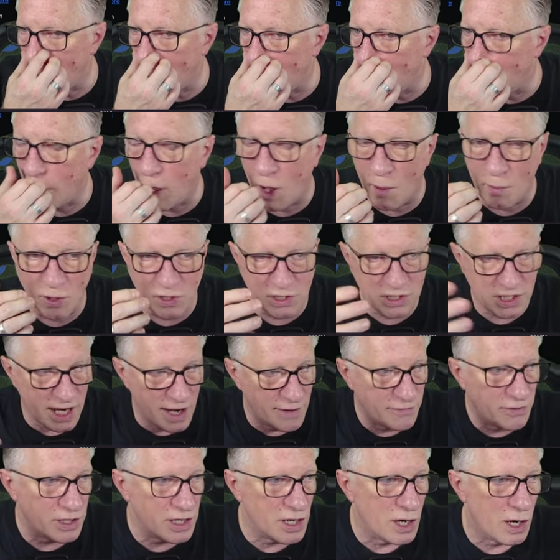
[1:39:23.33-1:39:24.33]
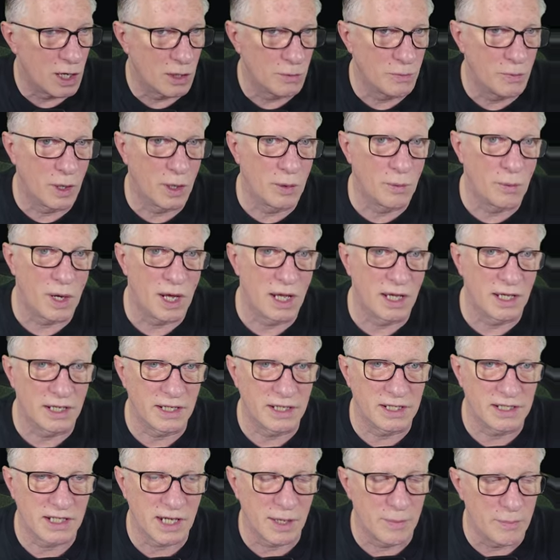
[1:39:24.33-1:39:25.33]
Almost every hardware wallet
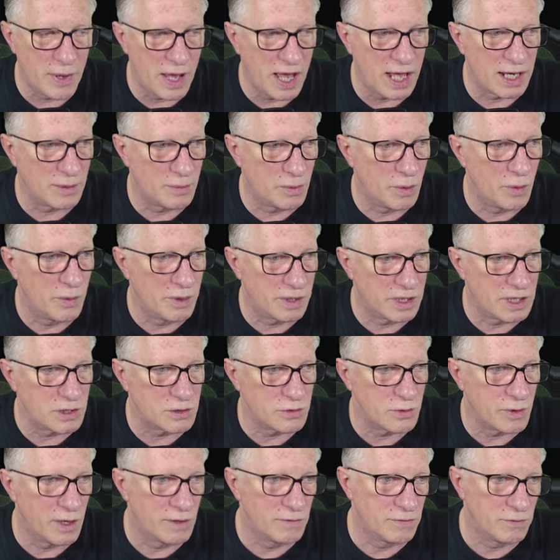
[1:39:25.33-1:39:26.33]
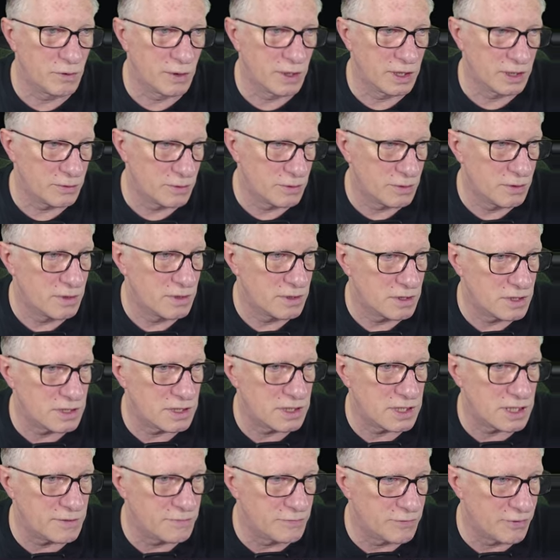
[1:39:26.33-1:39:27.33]
is compatible with the 12-word
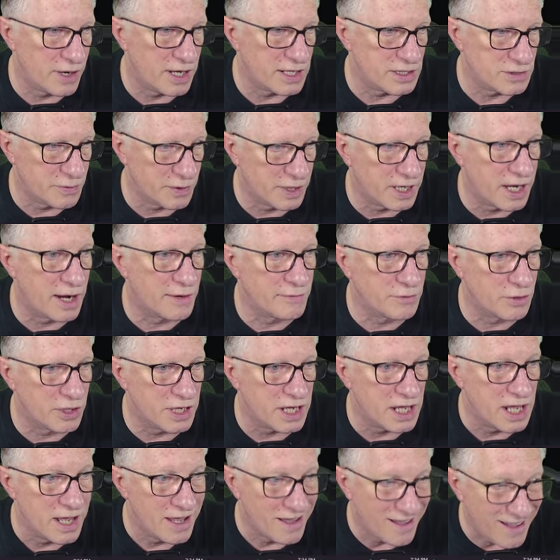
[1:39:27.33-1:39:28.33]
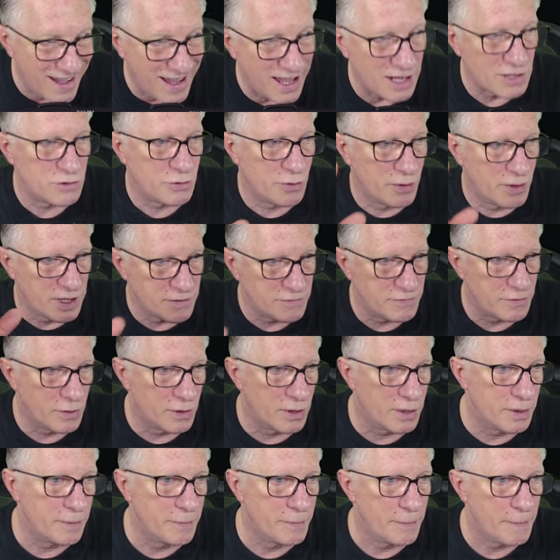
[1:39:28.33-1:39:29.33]
seed phrase recovery and
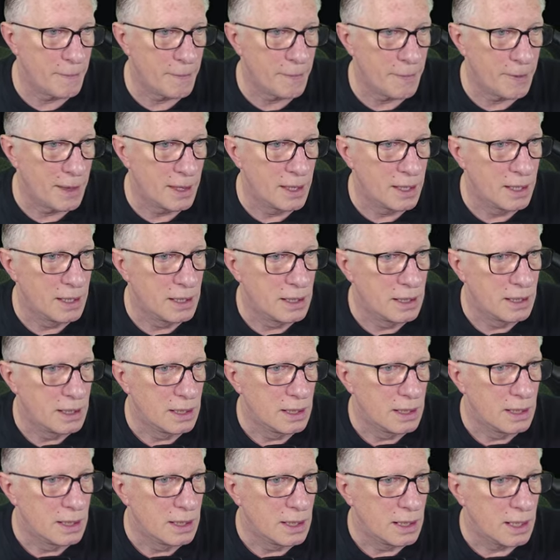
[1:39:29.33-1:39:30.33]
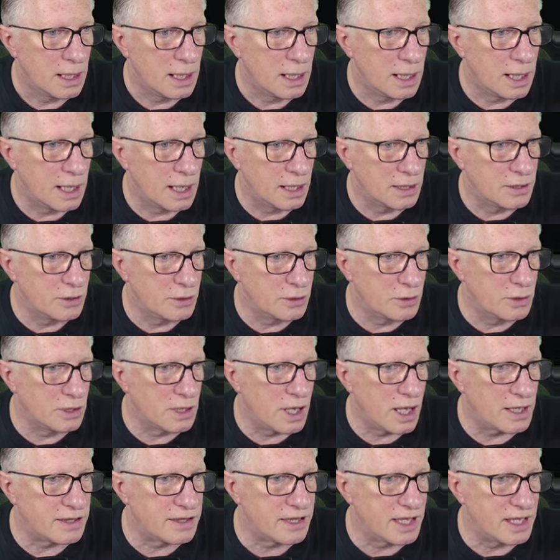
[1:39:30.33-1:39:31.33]
24. Google
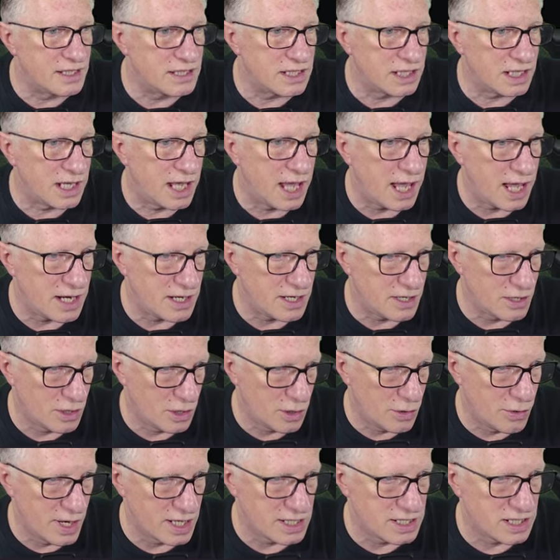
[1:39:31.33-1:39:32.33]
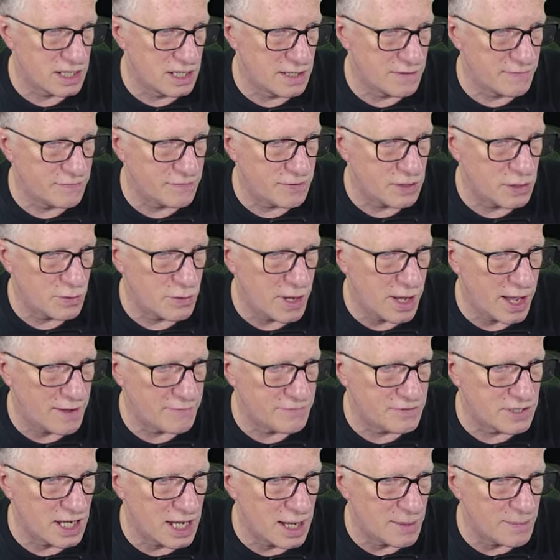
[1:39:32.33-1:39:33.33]
Authenticator question, if you have
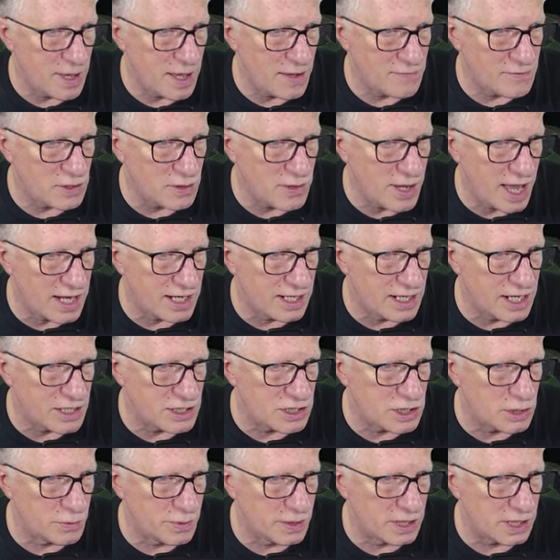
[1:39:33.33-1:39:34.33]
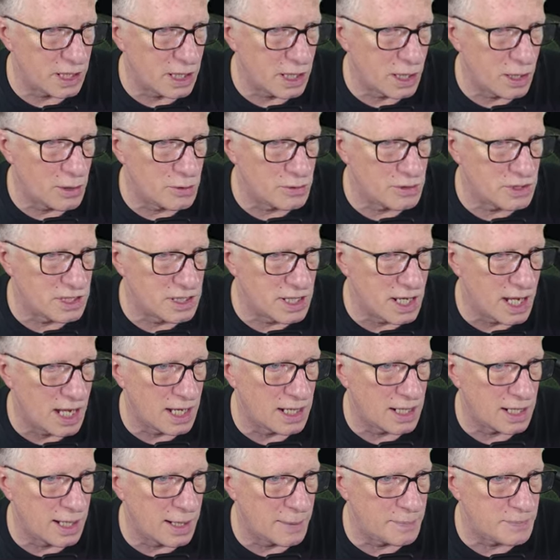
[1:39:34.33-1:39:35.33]
time. Have you had an issue with the codes
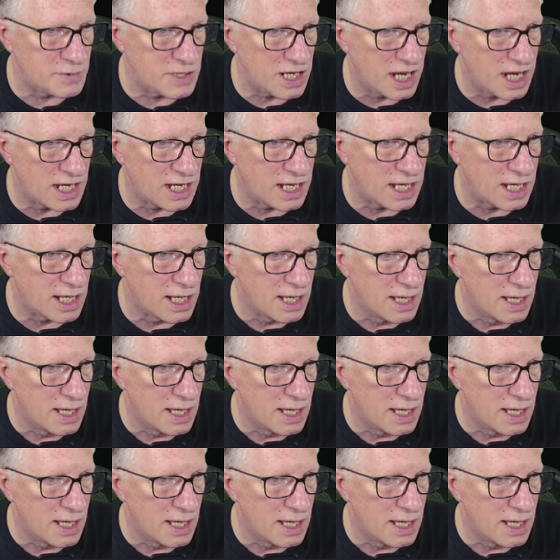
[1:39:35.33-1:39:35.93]
not updating?